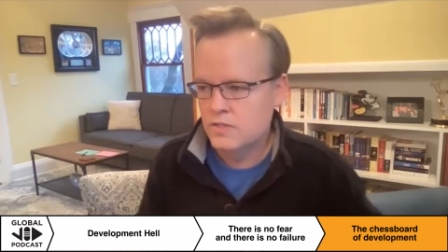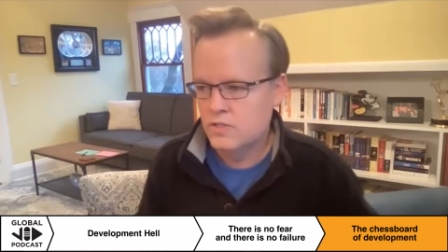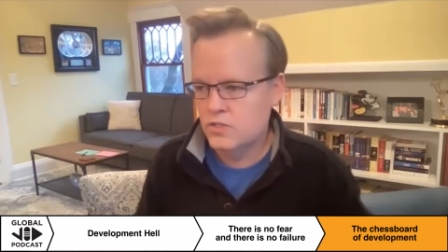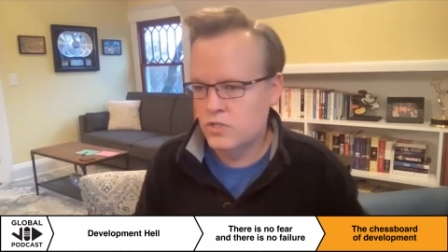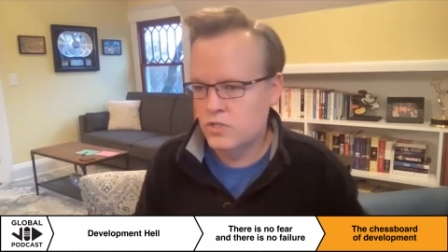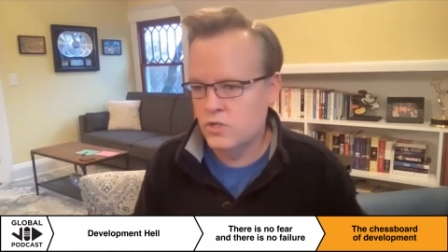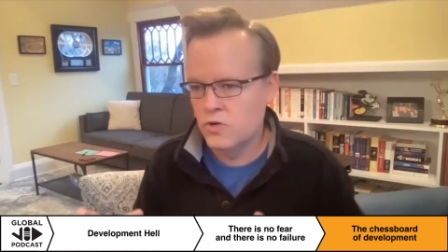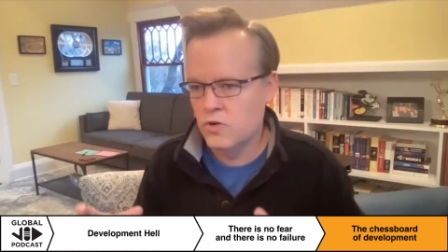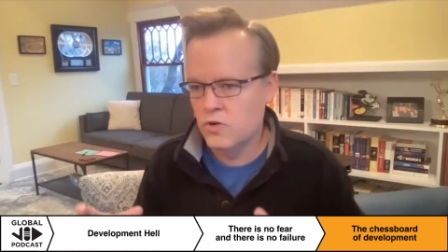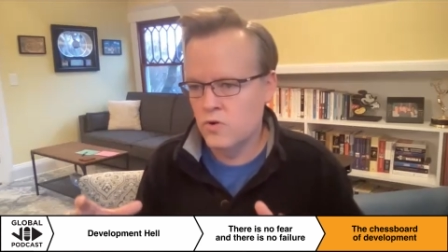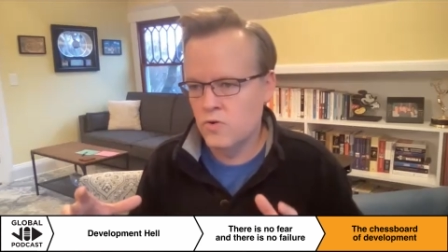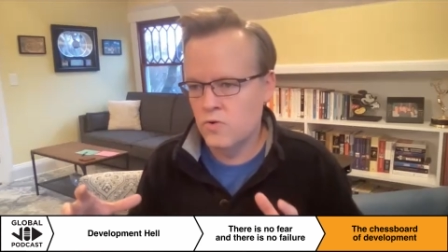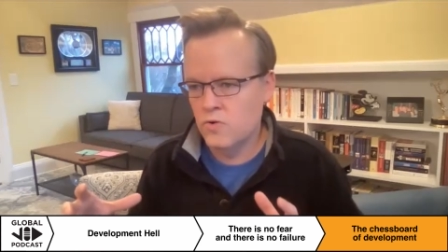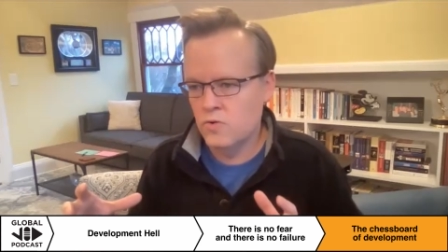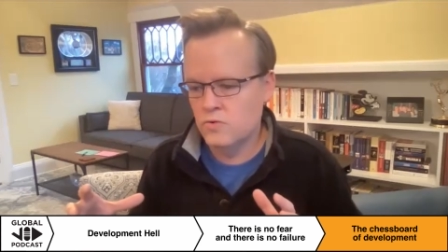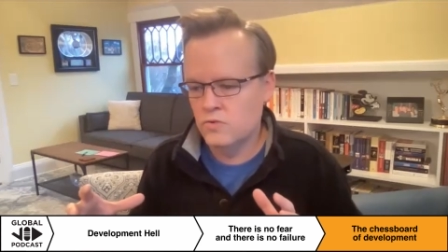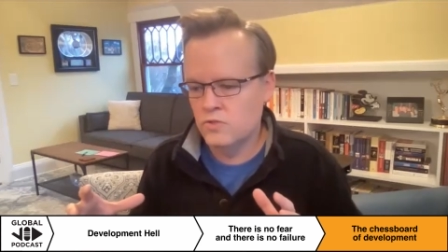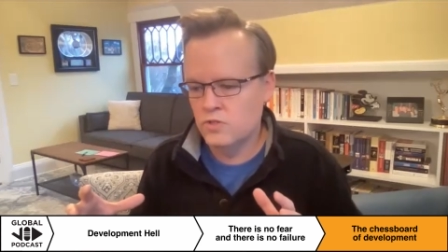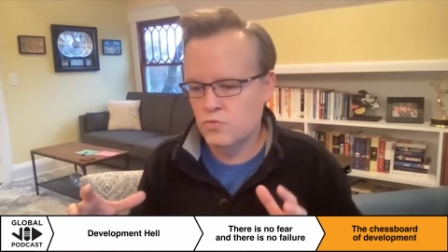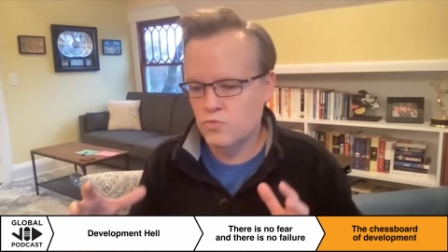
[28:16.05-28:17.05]

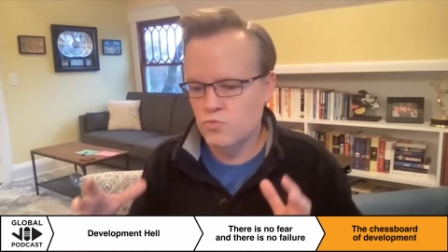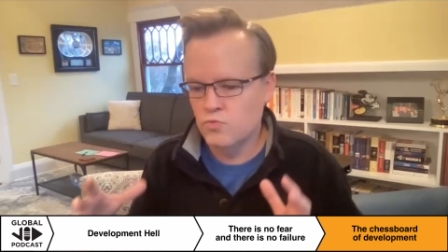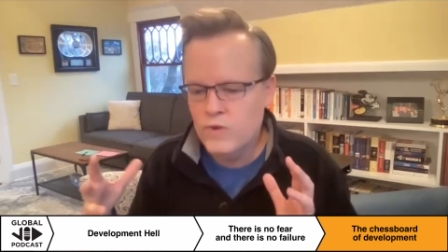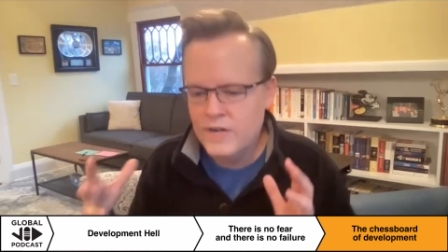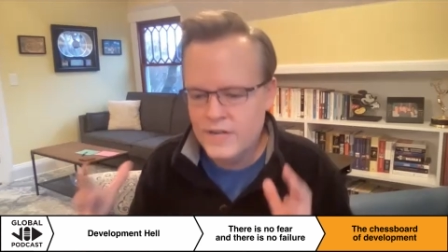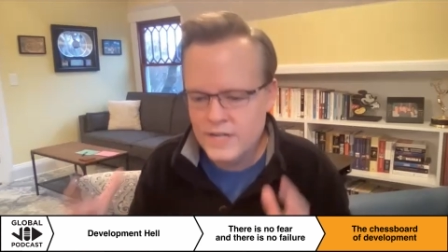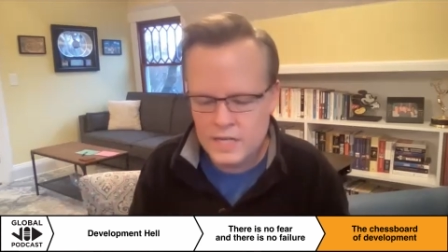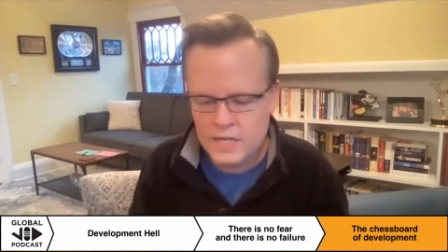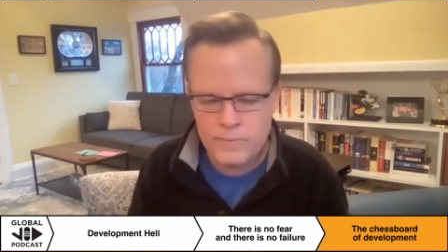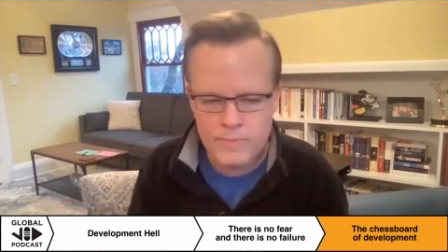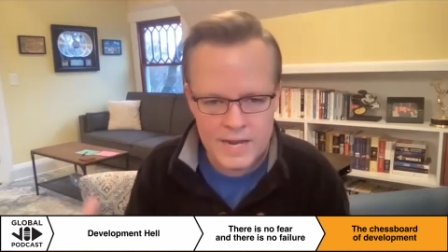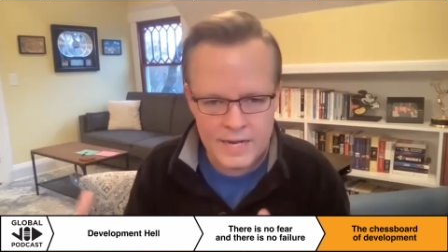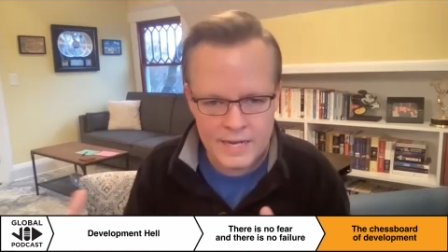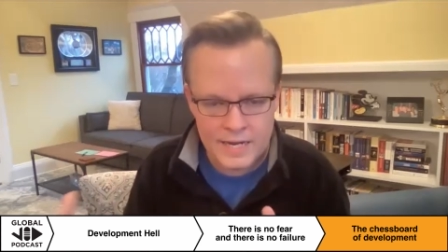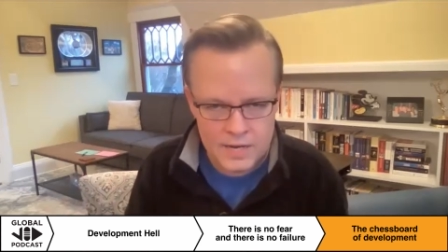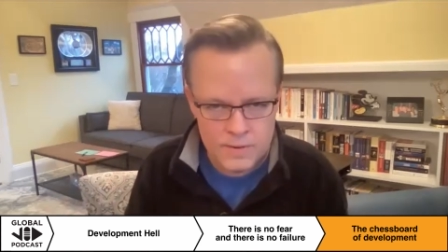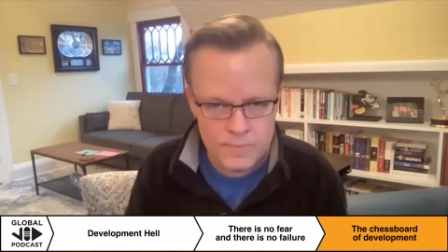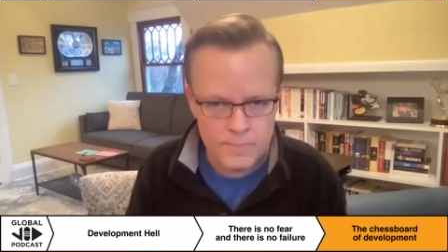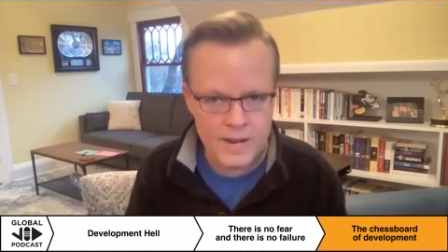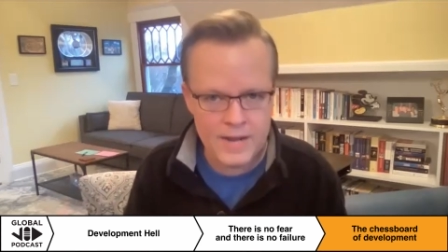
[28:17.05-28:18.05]
to really make
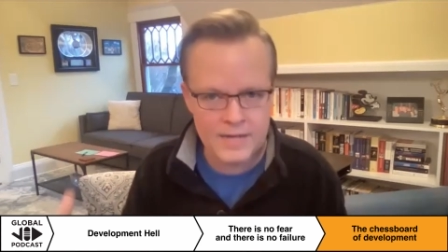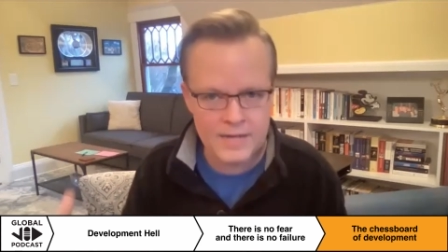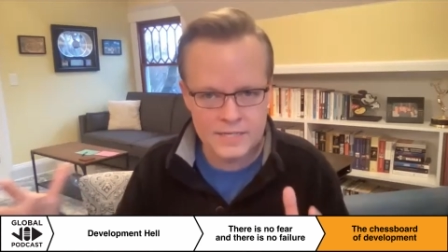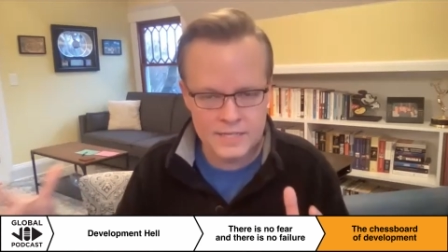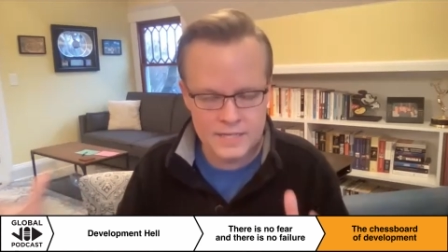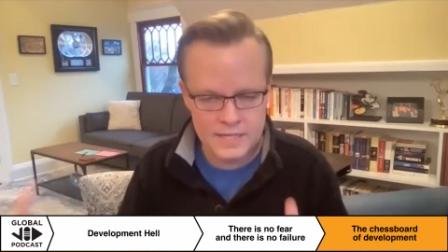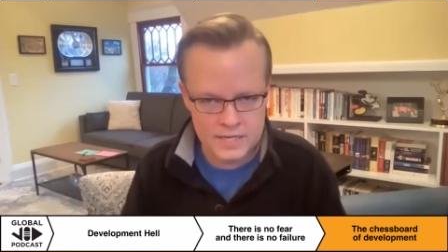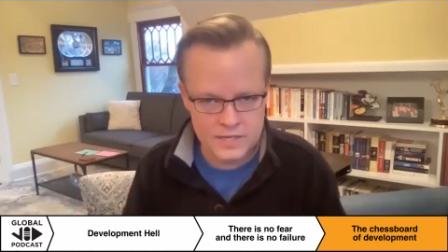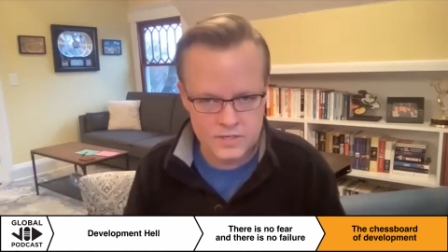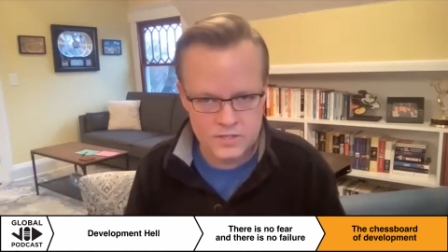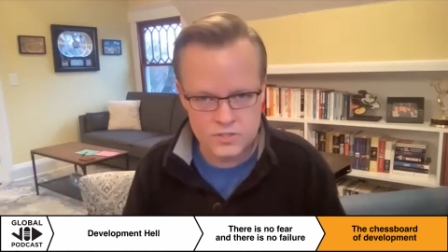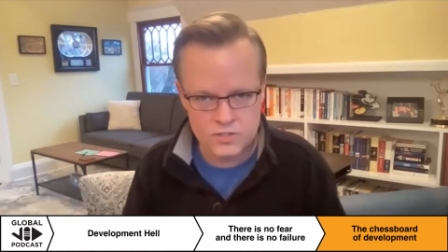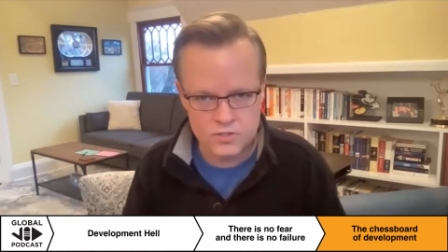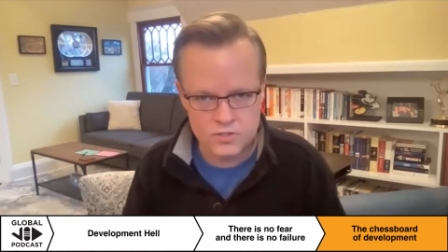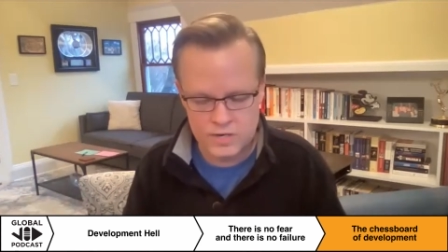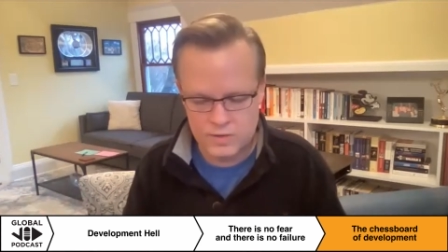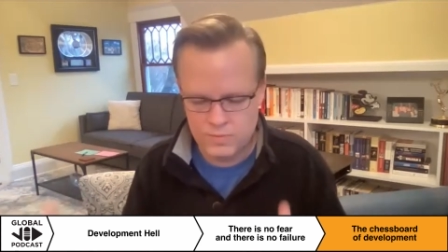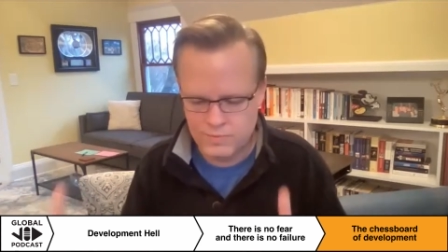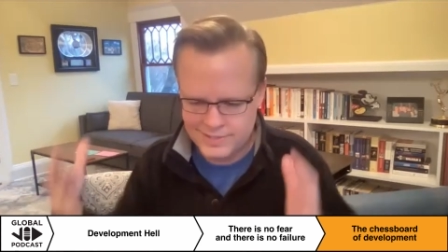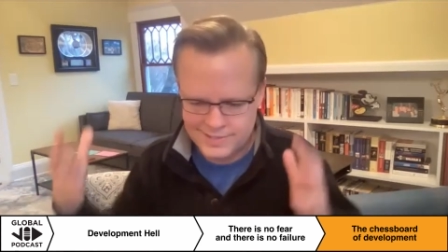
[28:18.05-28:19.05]
an impact on the
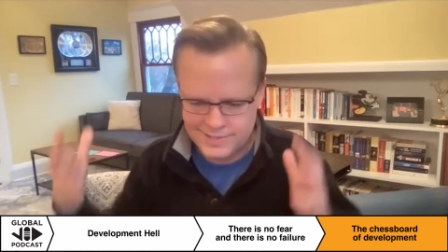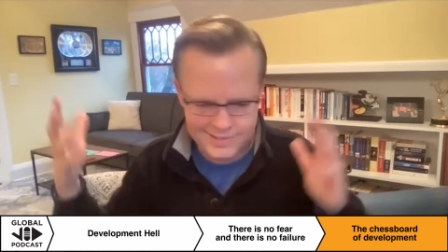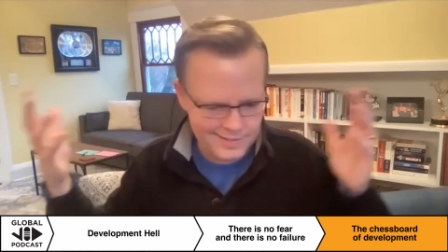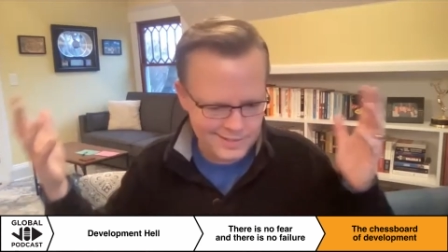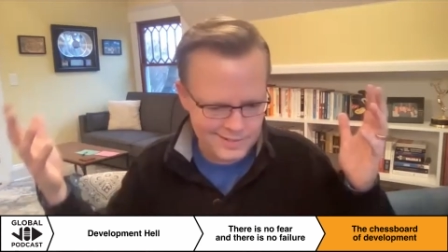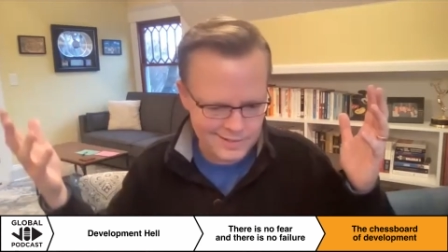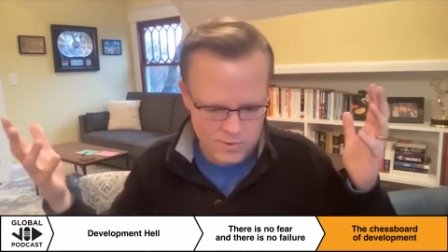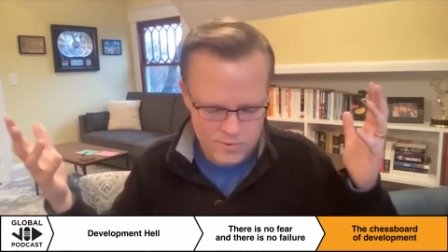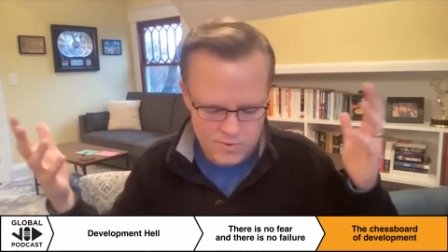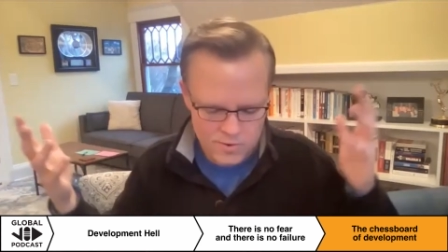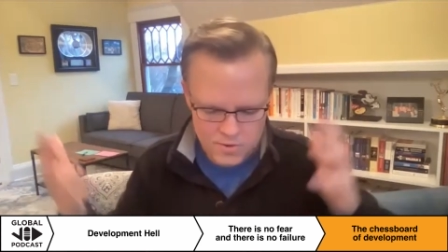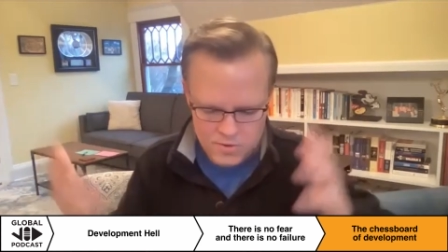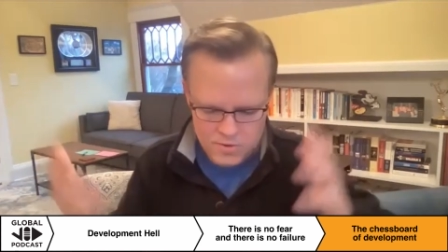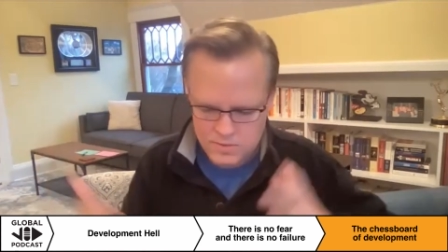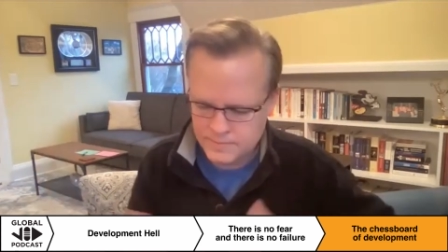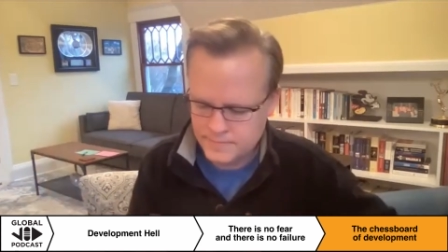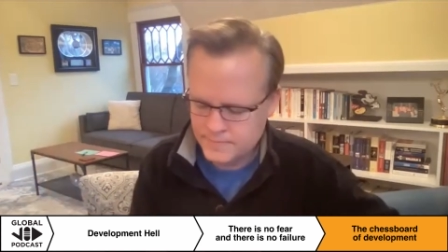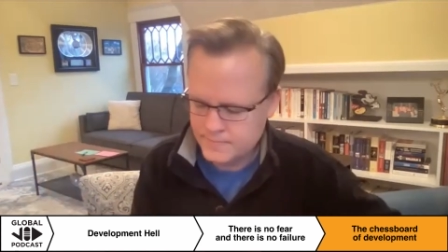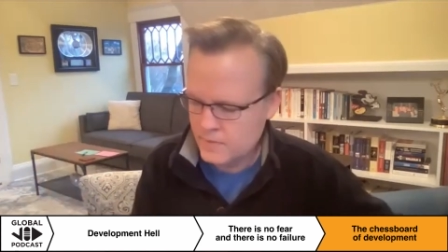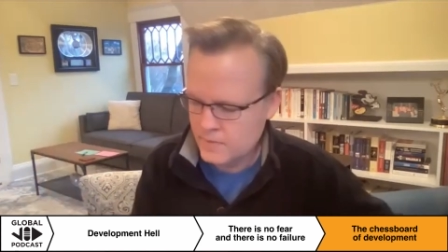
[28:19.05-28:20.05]
industry, which is the goal,